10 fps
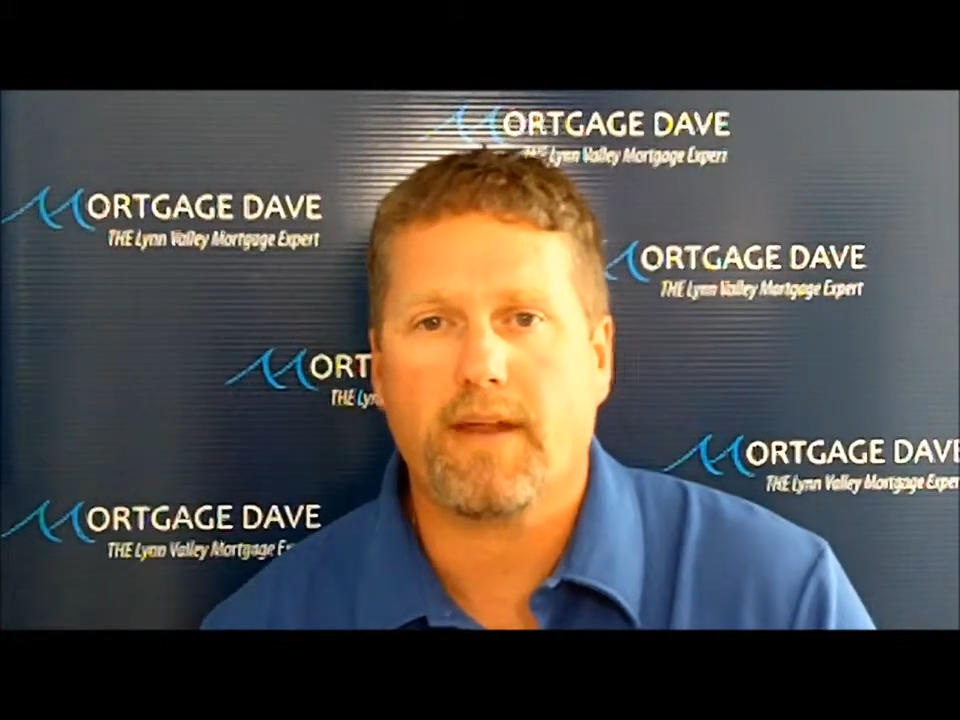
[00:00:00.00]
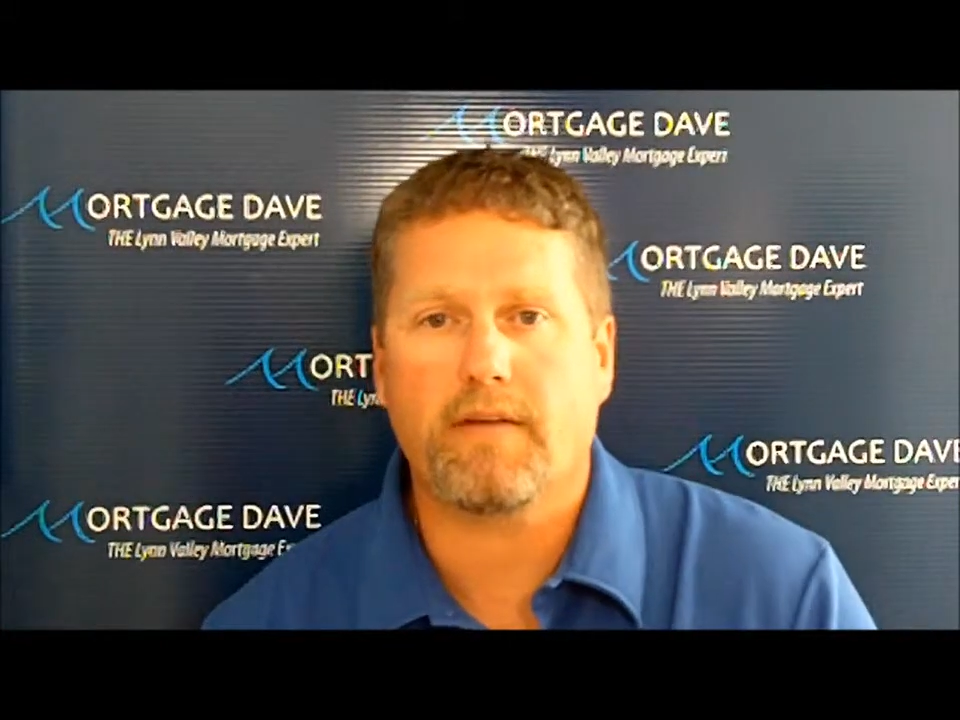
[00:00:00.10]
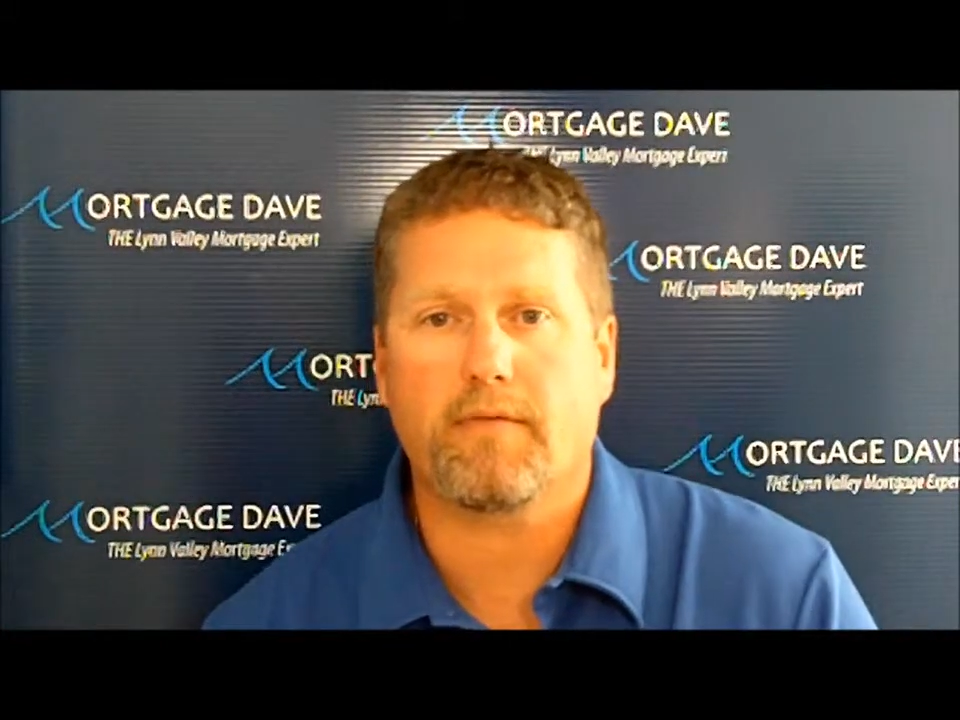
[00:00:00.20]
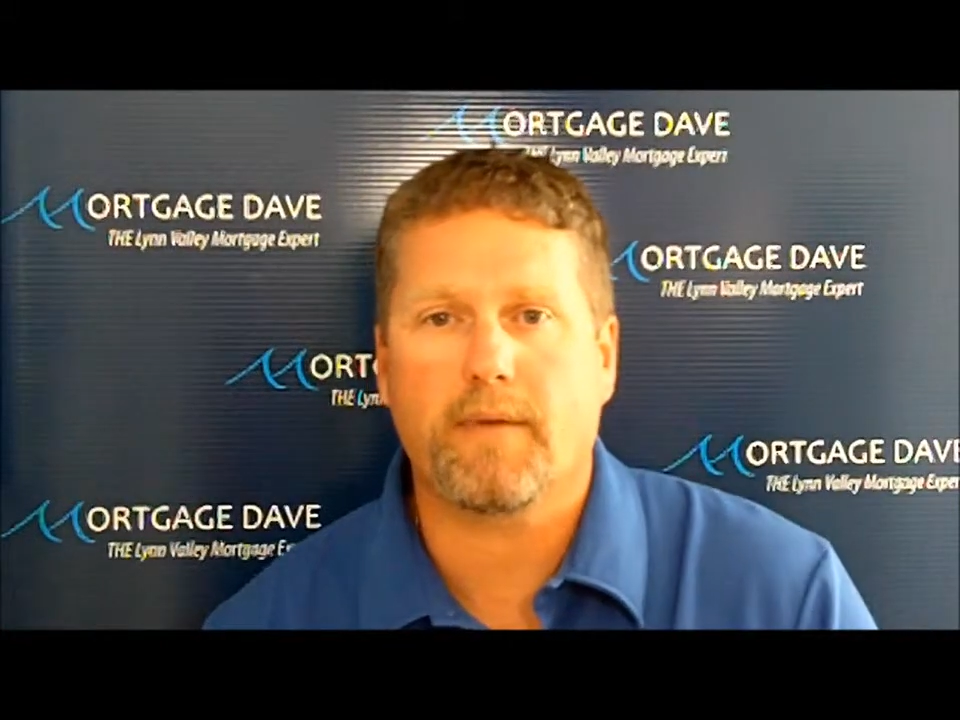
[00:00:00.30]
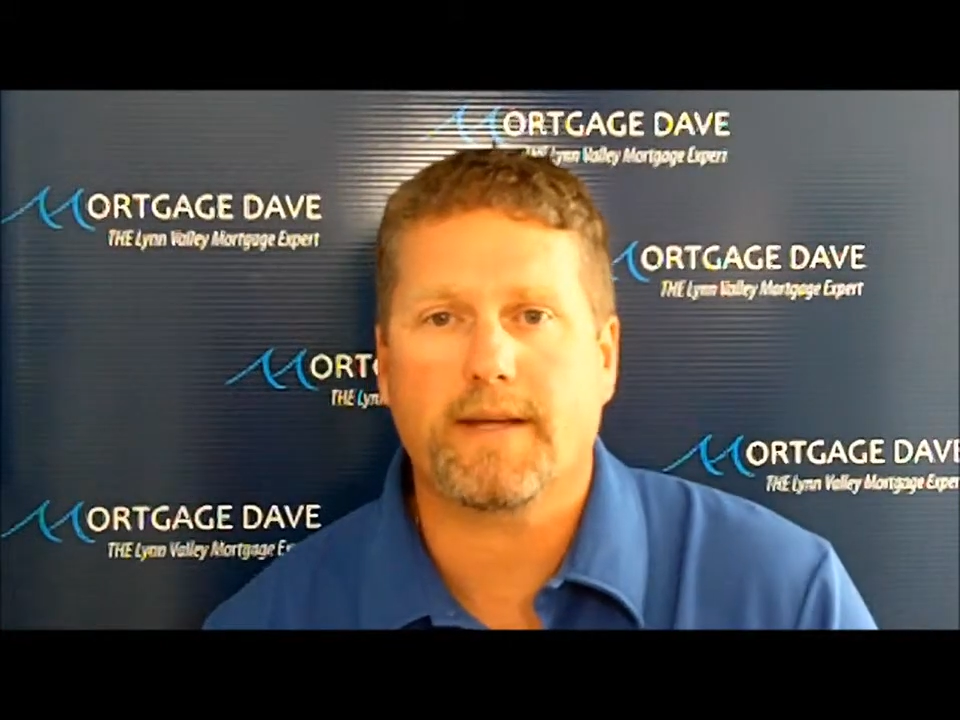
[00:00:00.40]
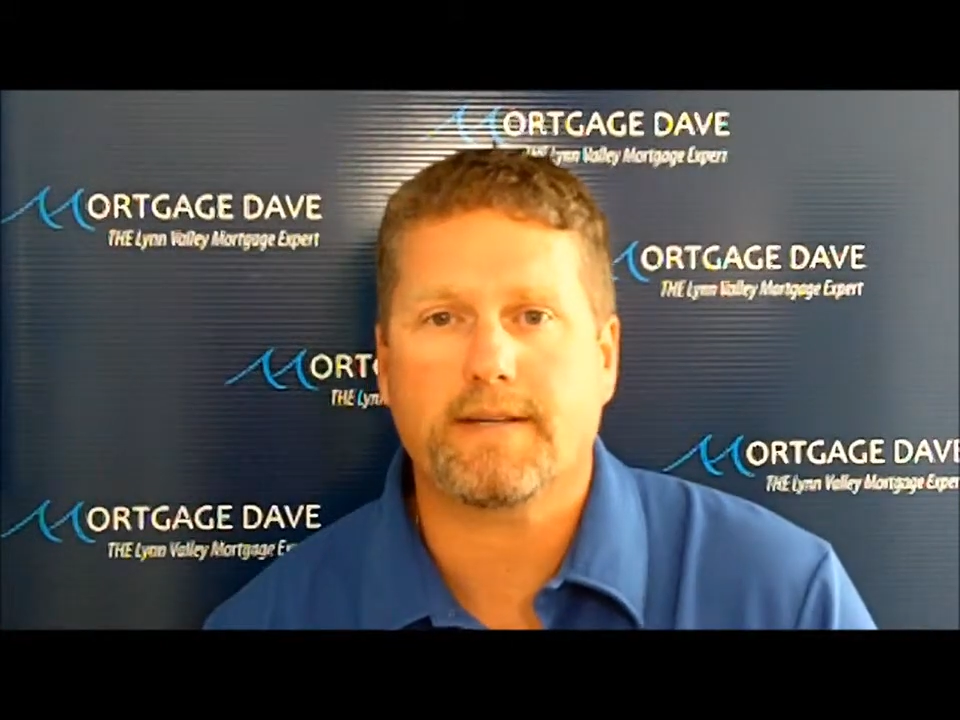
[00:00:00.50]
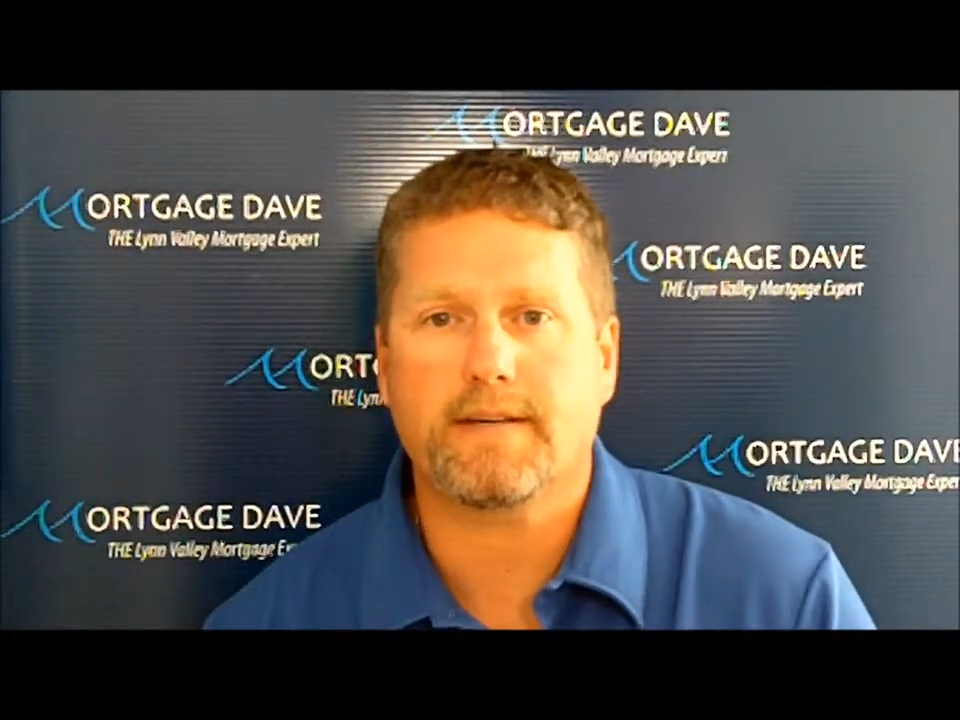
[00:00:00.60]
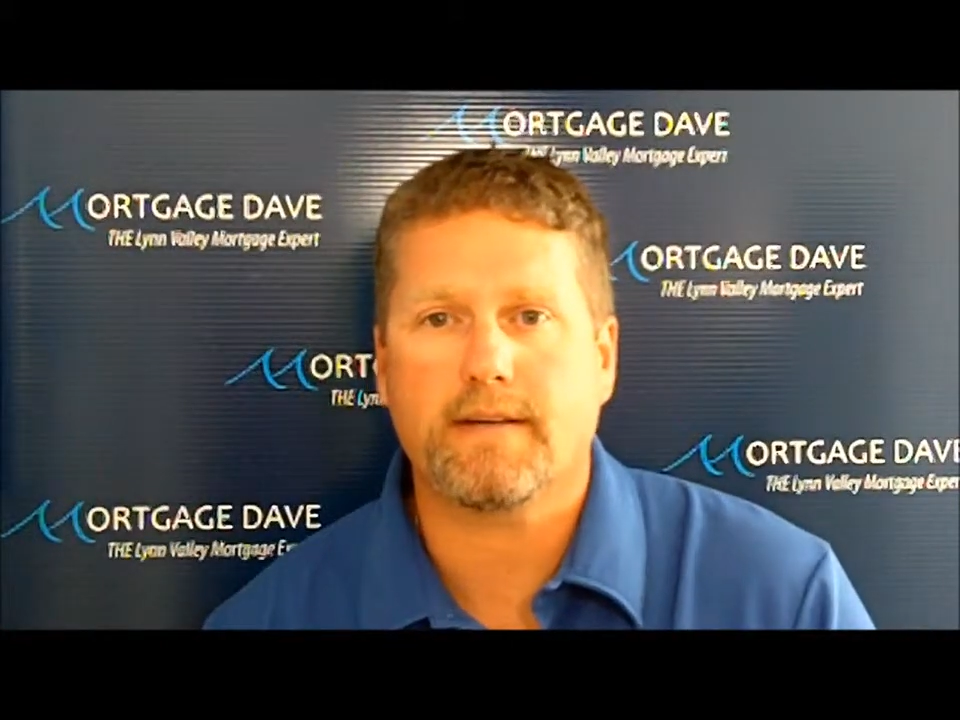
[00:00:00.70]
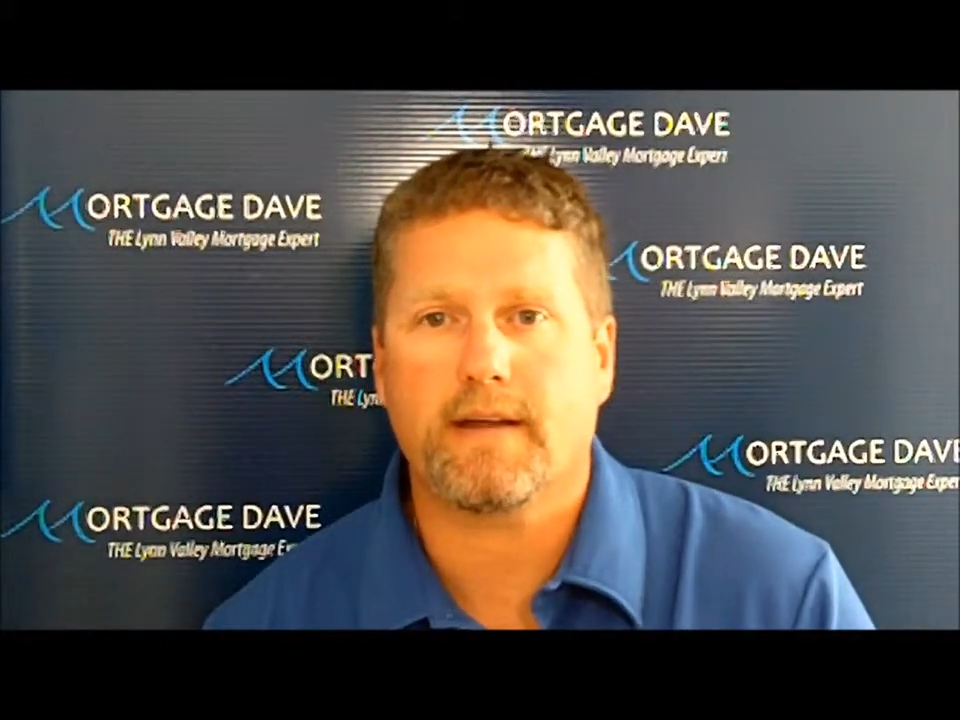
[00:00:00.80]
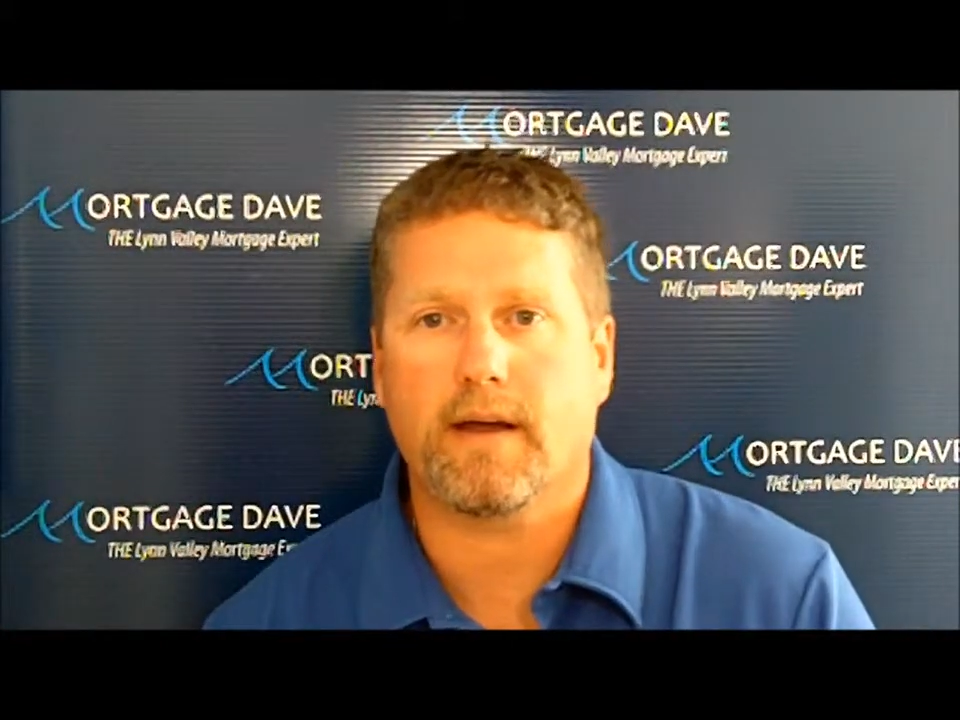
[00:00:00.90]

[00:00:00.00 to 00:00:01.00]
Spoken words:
that information,